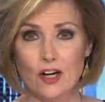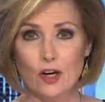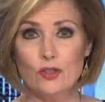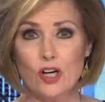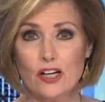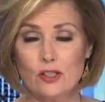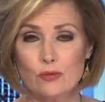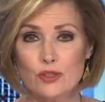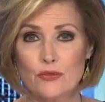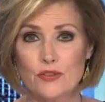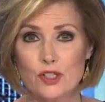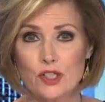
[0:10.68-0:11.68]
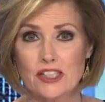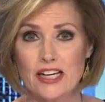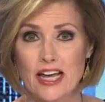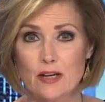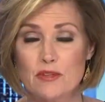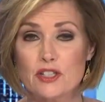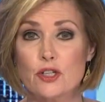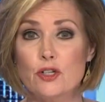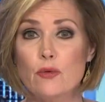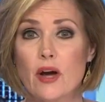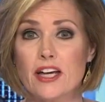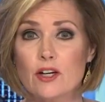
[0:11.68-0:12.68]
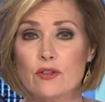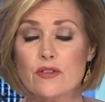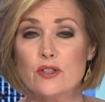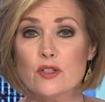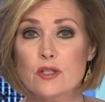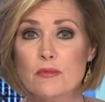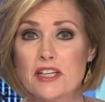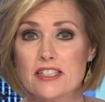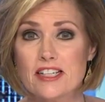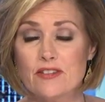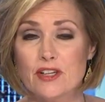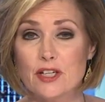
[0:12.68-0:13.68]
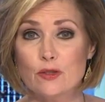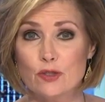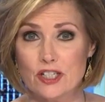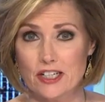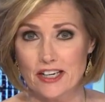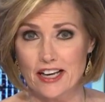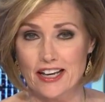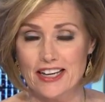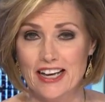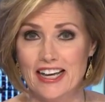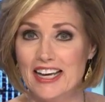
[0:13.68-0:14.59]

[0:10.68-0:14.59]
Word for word: O'Donnell was officially named as the new anchor of the CBS Evening News today,